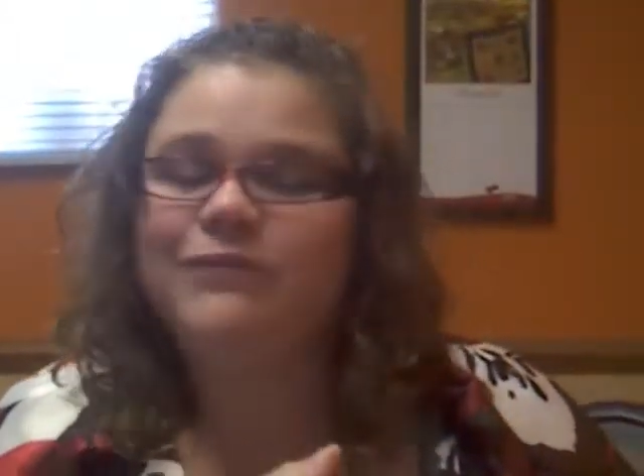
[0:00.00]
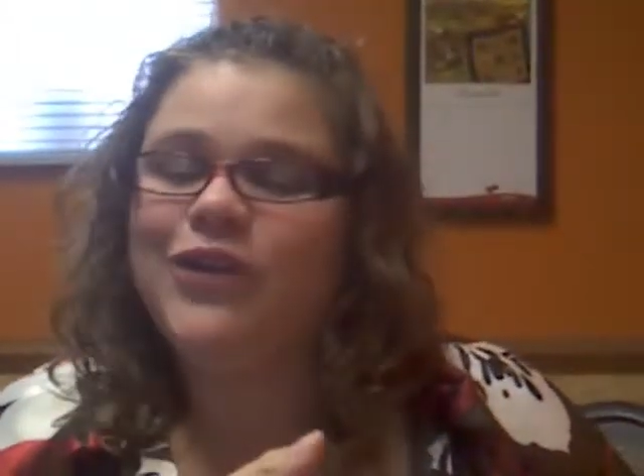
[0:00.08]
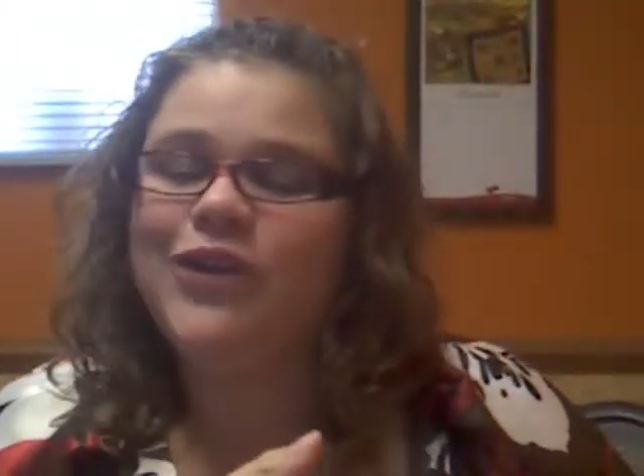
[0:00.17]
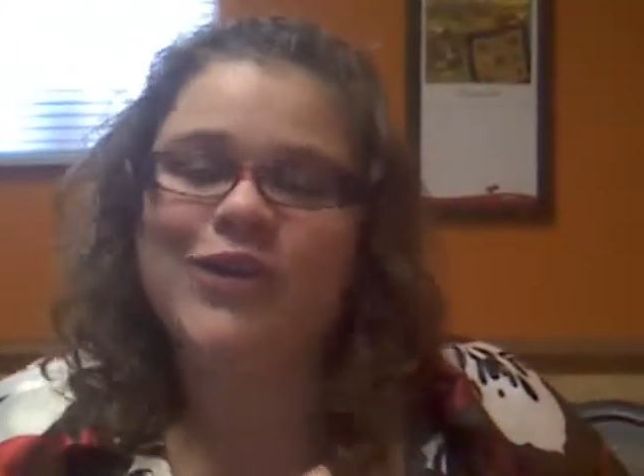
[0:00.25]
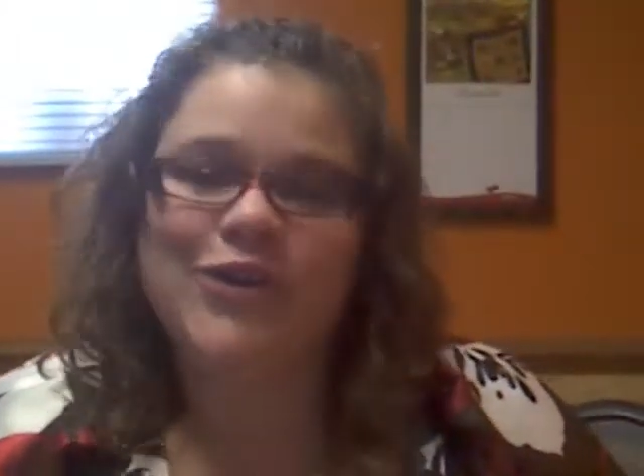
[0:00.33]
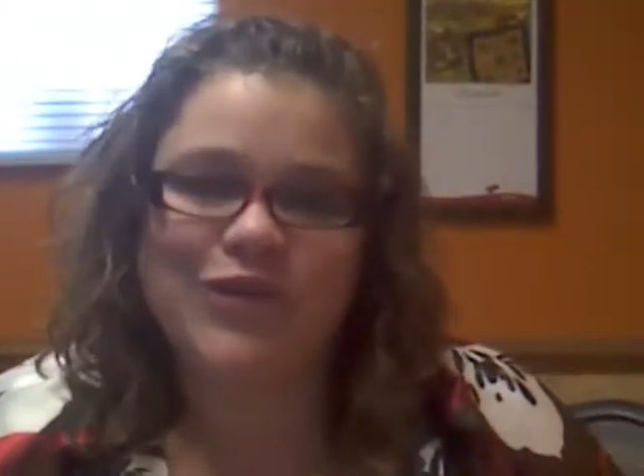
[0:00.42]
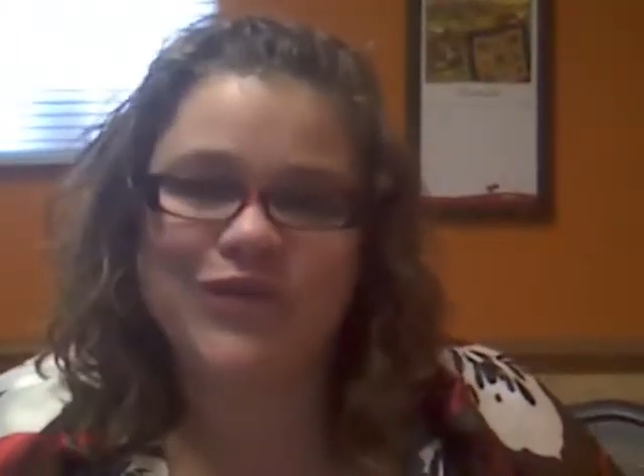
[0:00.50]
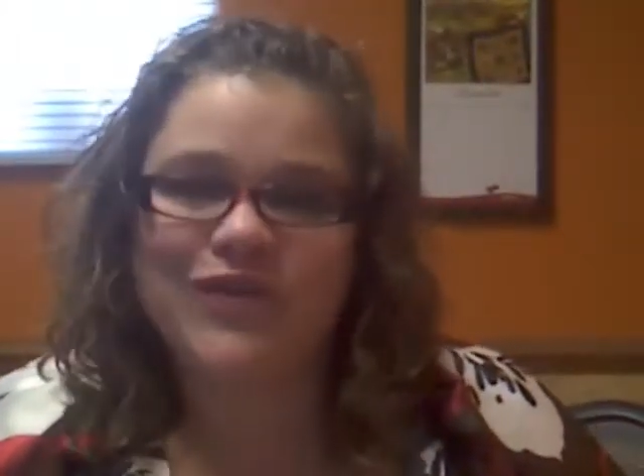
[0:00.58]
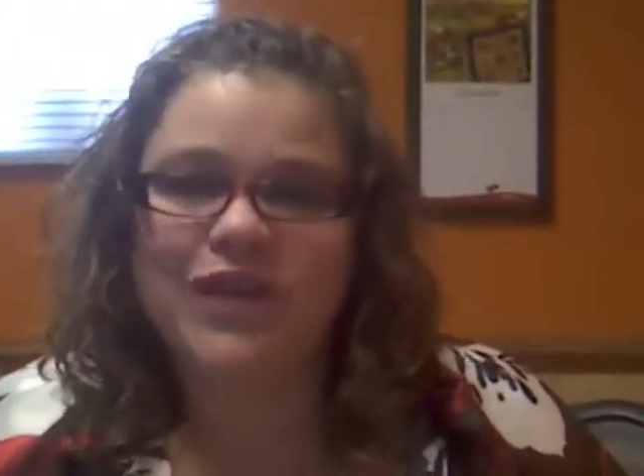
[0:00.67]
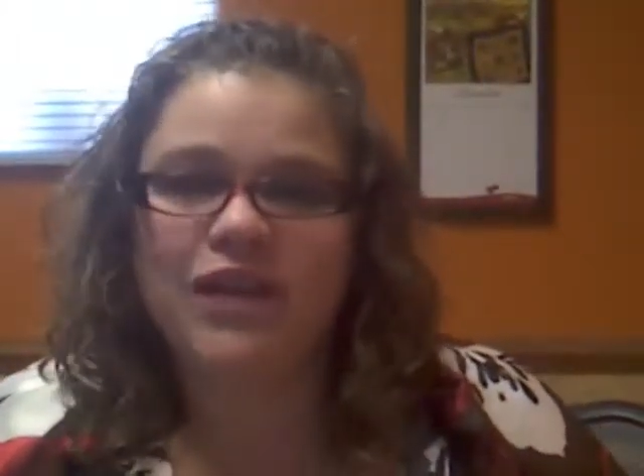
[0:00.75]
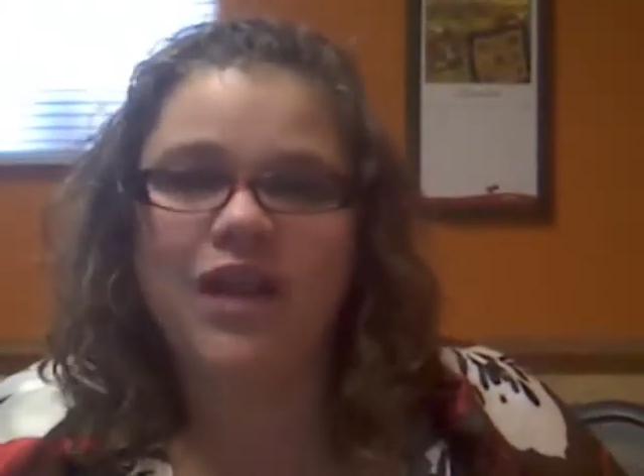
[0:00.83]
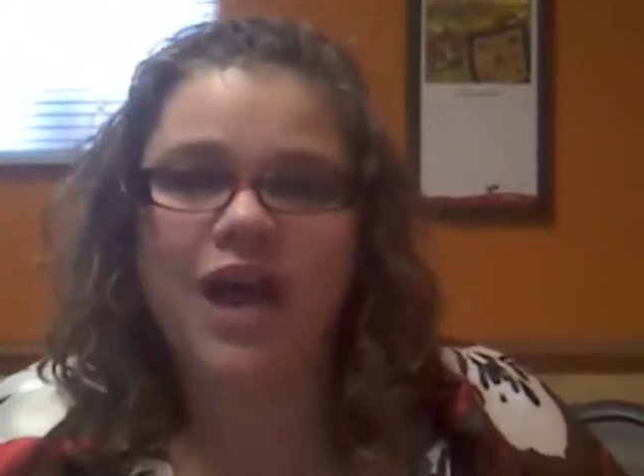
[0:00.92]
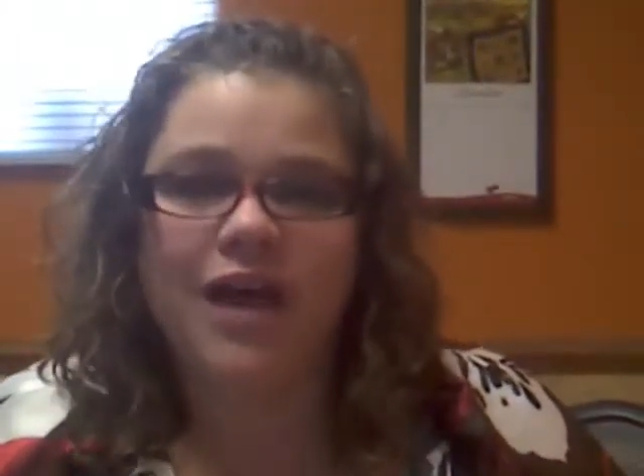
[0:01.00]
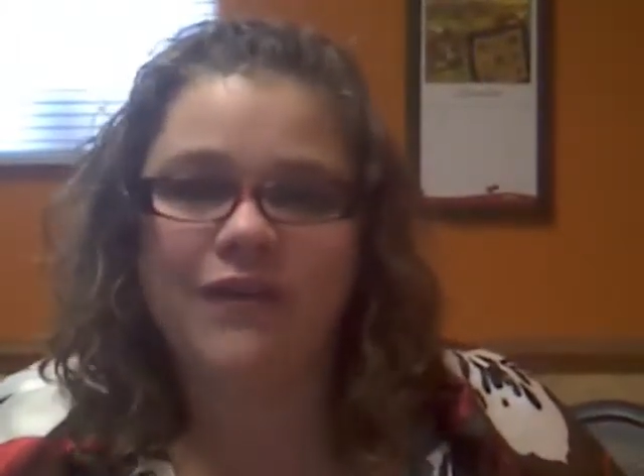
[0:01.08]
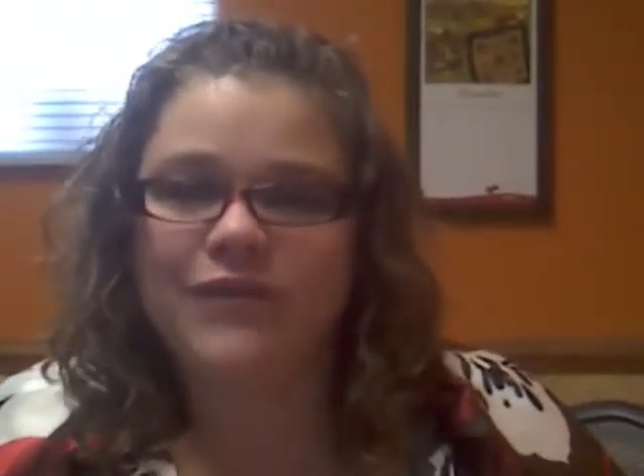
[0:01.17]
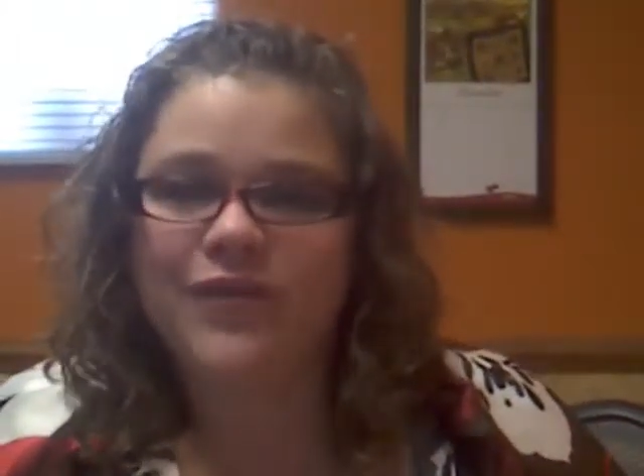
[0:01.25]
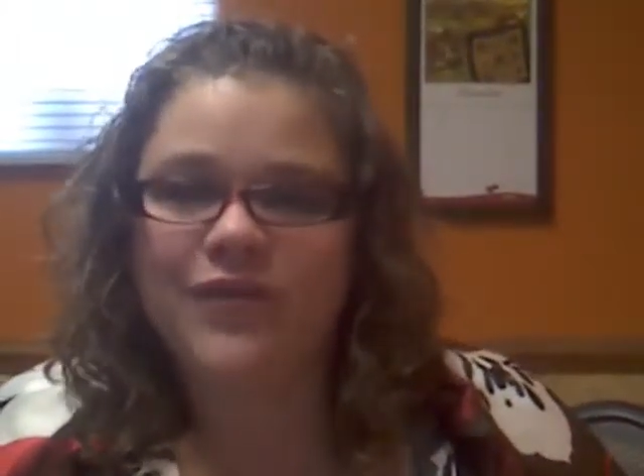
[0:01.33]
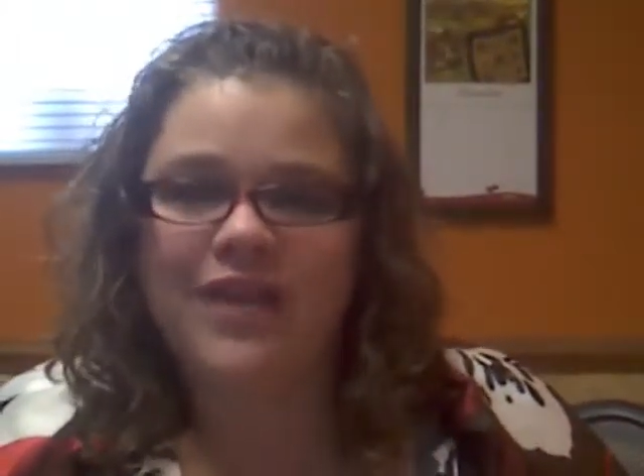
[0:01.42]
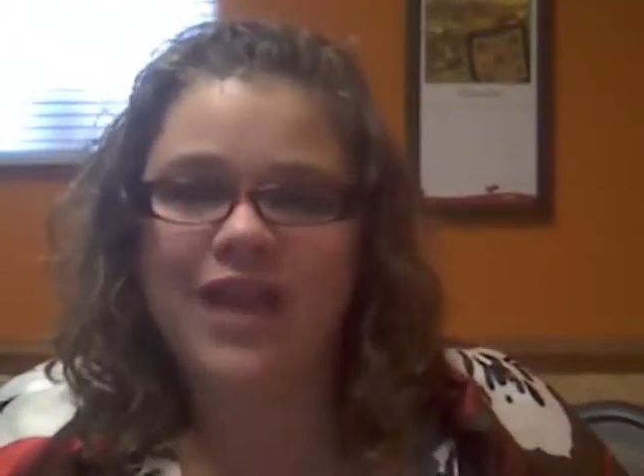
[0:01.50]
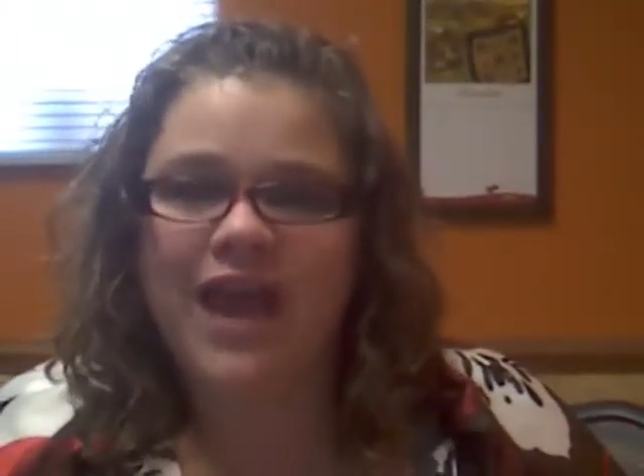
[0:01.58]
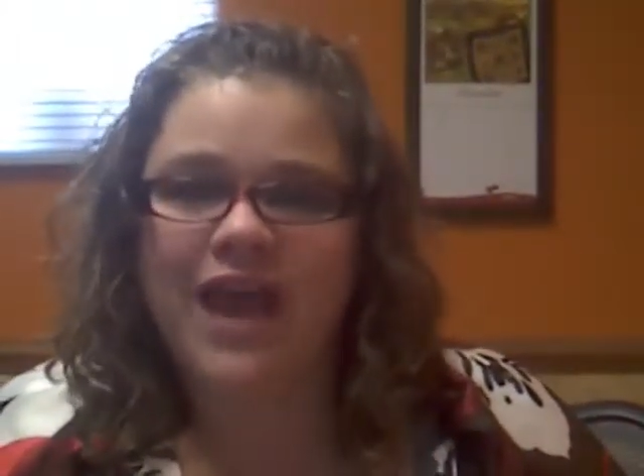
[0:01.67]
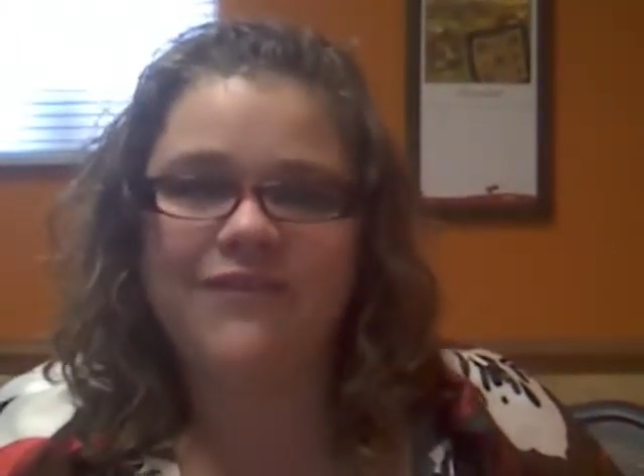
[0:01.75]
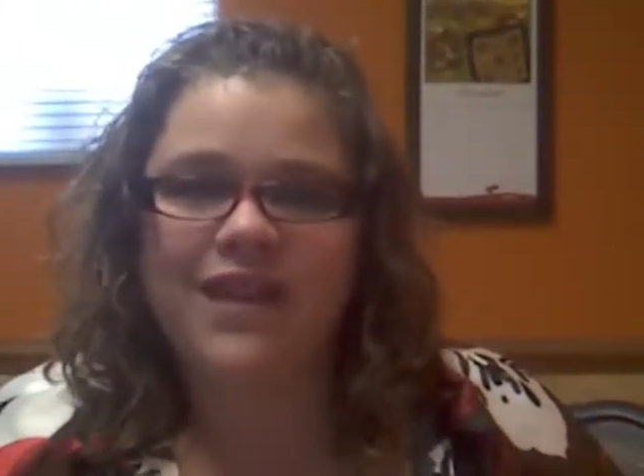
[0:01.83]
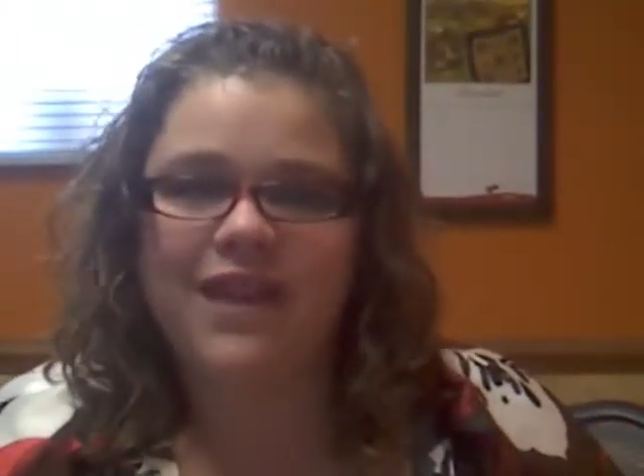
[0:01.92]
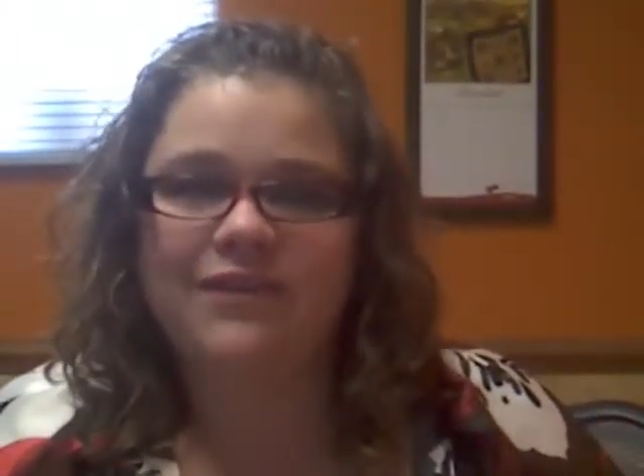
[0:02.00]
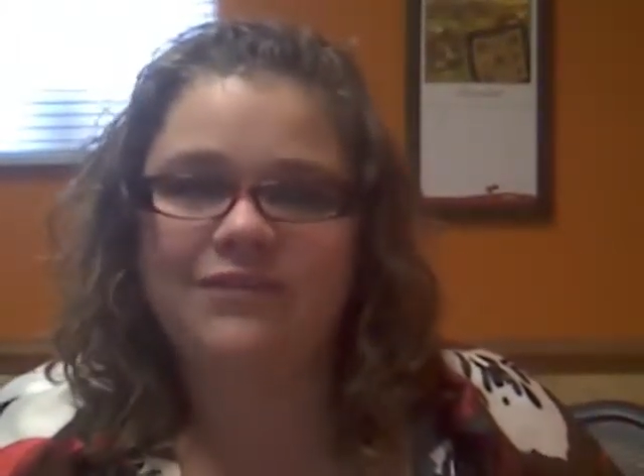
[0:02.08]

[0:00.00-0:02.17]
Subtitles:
Girls loves having